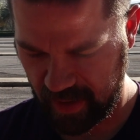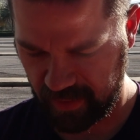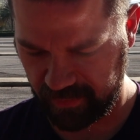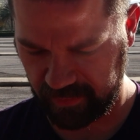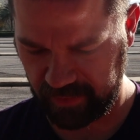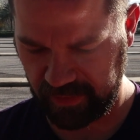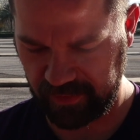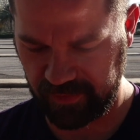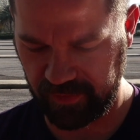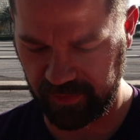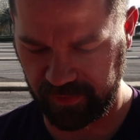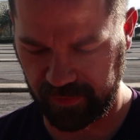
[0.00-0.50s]
not
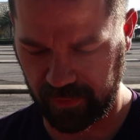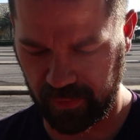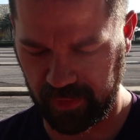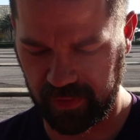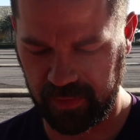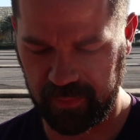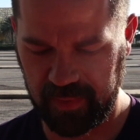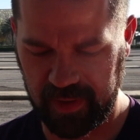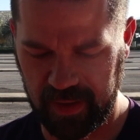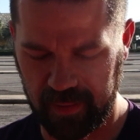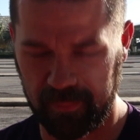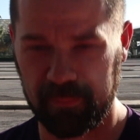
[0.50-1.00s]
least is
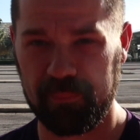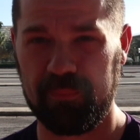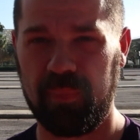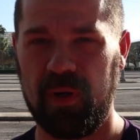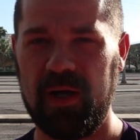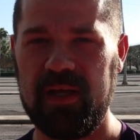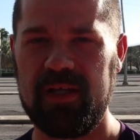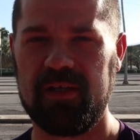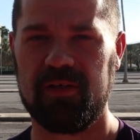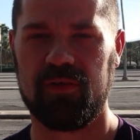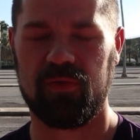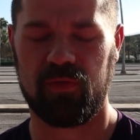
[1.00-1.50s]
going to be a
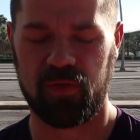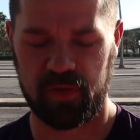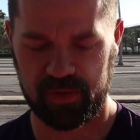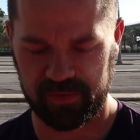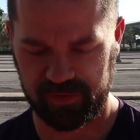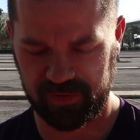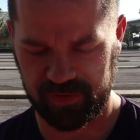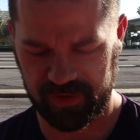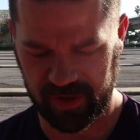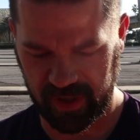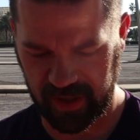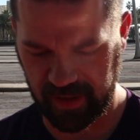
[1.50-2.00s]
Bite
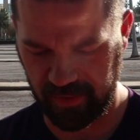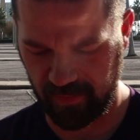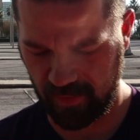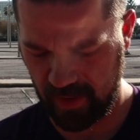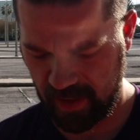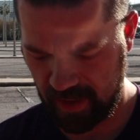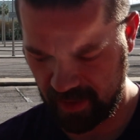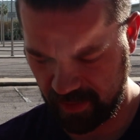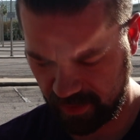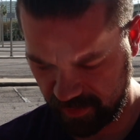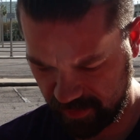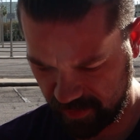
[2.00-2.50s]
Crunch
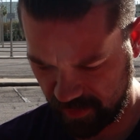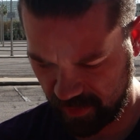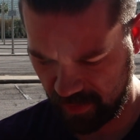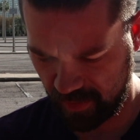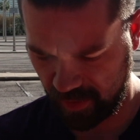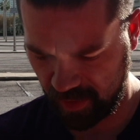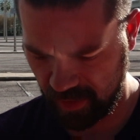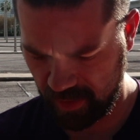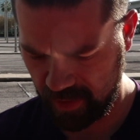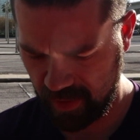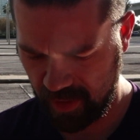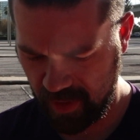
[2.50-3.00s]

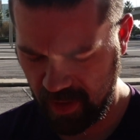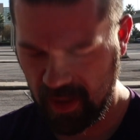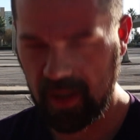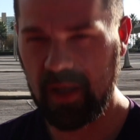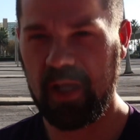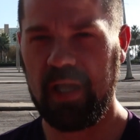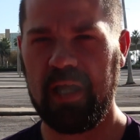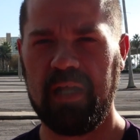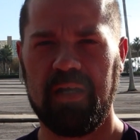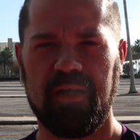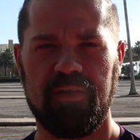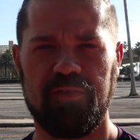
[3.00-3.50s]
Tyranitar.
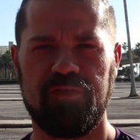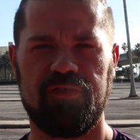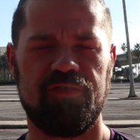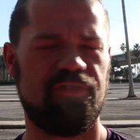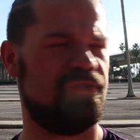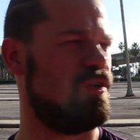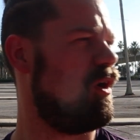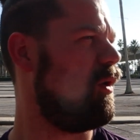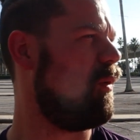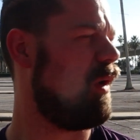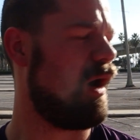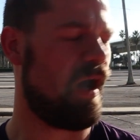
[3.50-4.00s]
It is
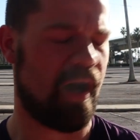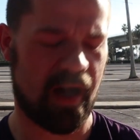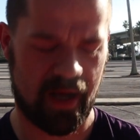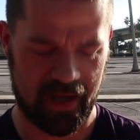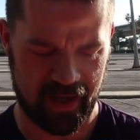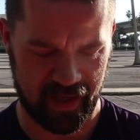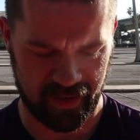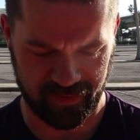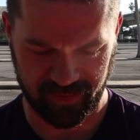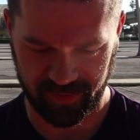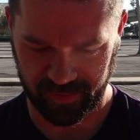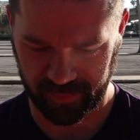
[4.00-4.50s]
so
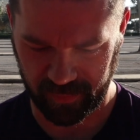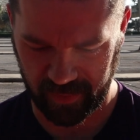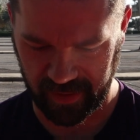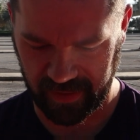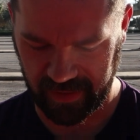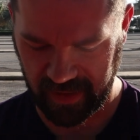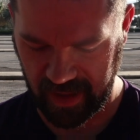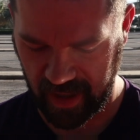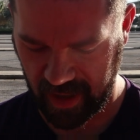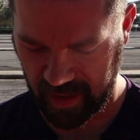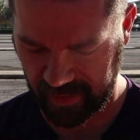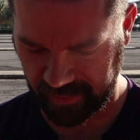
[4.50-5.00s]
hot, I just want
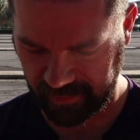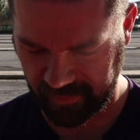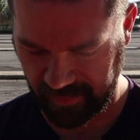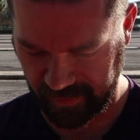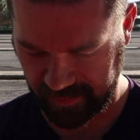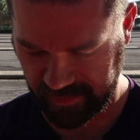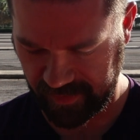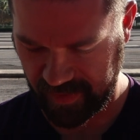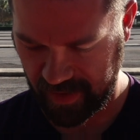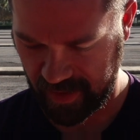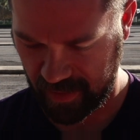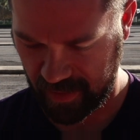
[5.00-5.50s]
to knock this